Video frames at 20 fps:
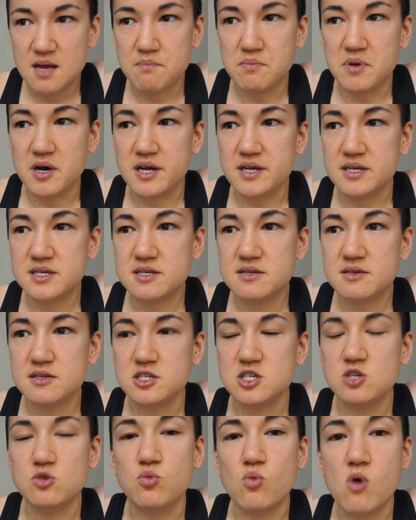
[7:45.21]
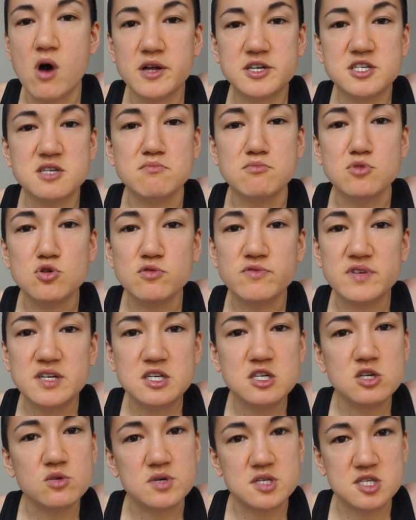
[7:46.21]
but you want to move
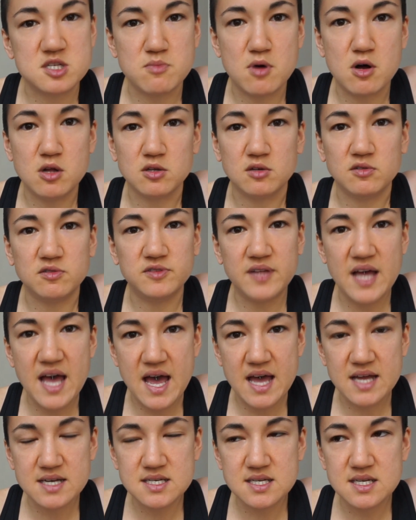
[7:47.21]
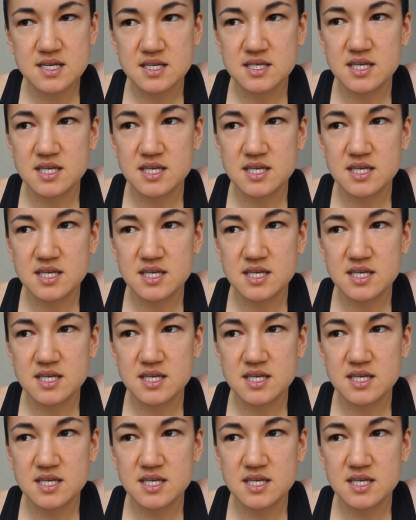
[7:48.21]
into a smaller flat,